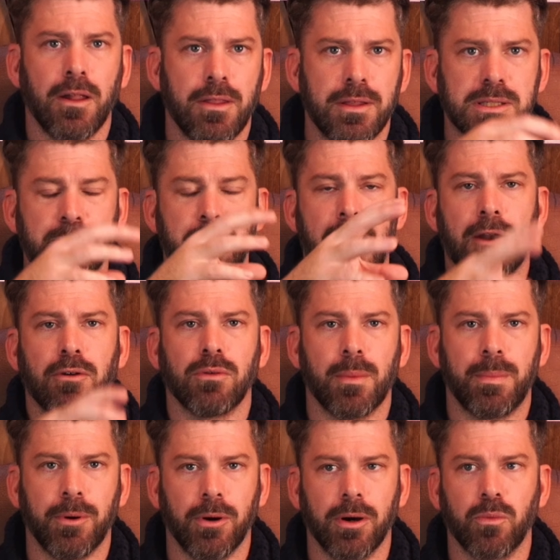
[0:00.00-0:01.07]
this battle
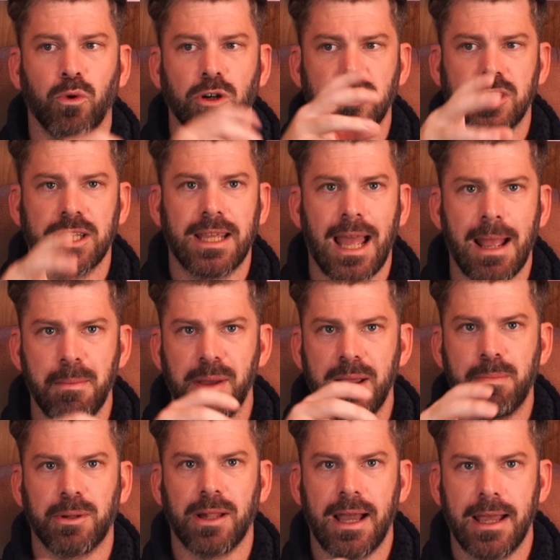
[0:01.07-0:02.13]
report, watch the game be
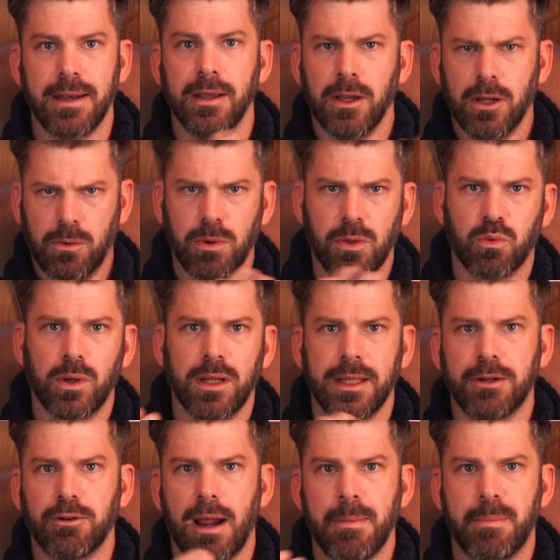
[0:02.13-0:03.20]
played with really
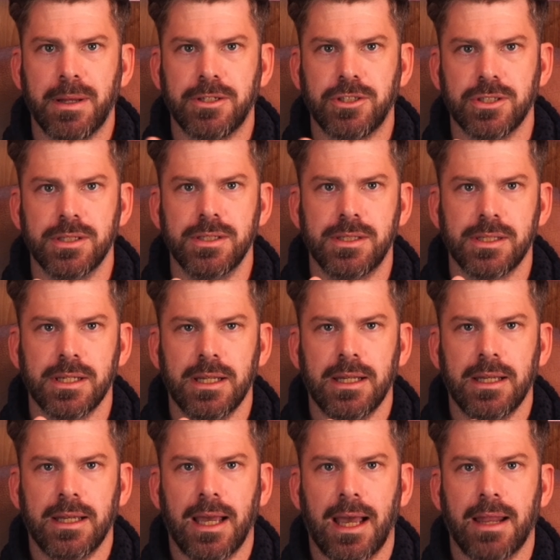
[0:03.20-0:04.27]
great pictures
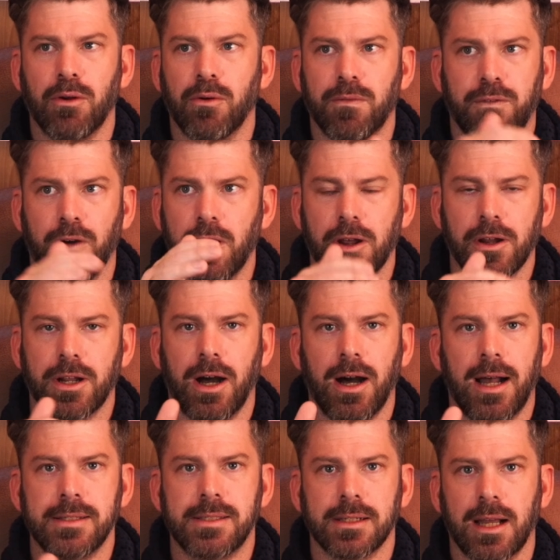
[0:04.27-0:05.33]
and photo
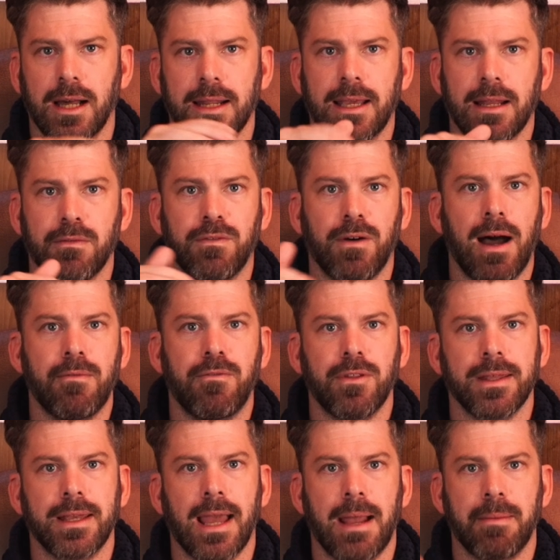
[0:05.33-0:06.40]
guides and kind of get a vibe for
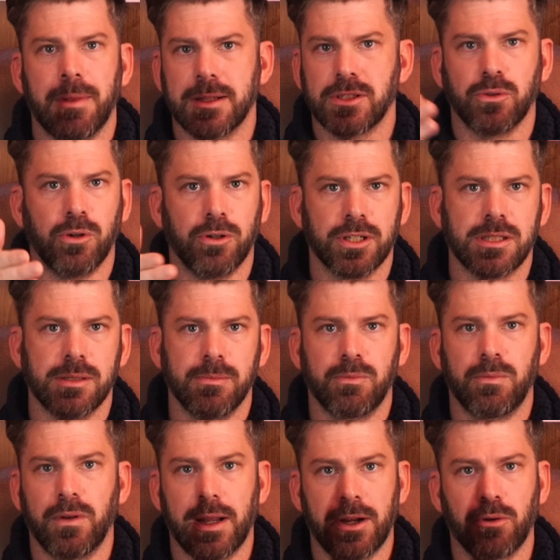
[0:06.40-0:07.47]
the game. That's awesome
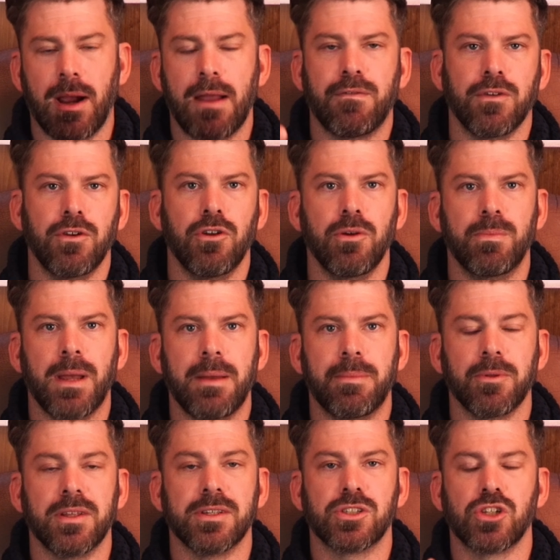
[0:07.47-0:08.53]
and great for new
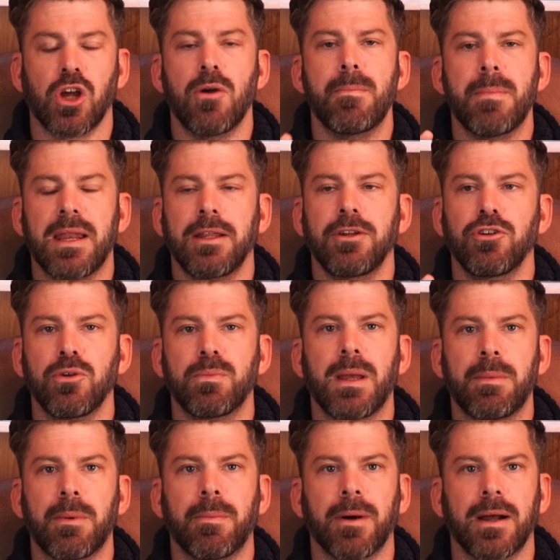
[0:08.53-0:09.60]
people. There's so many new
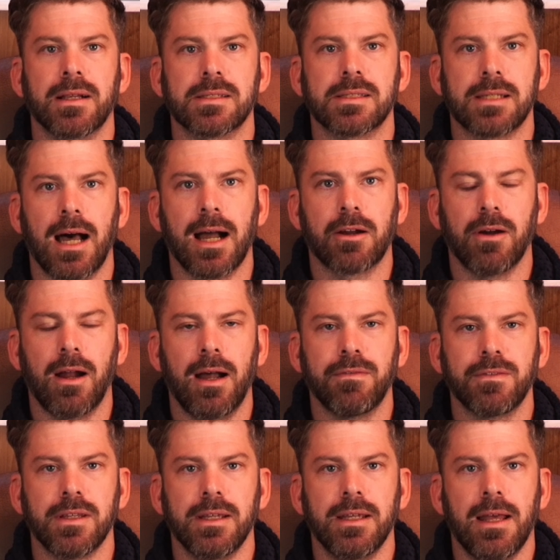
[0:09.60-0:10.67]
people playing
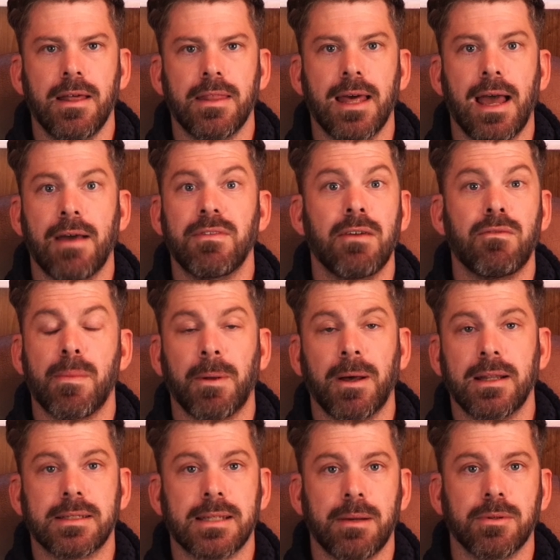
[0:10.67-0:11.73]
Starcraft that have never
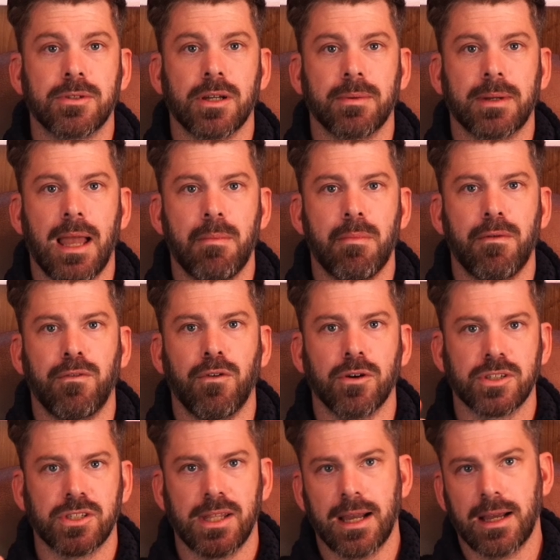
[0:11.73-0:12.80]
played a tabletop game before,
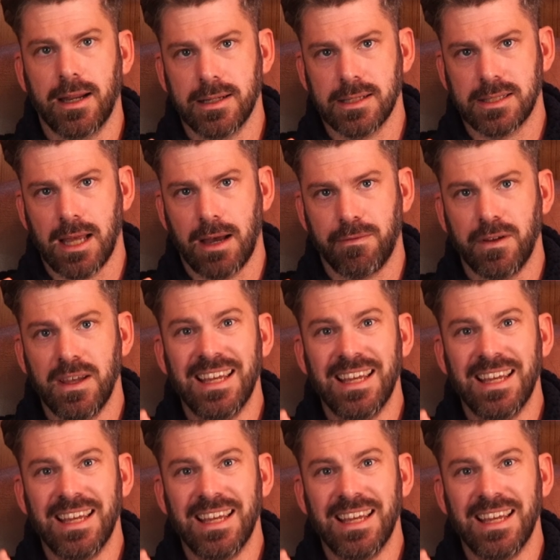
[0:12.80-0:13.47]
so that kind of stuff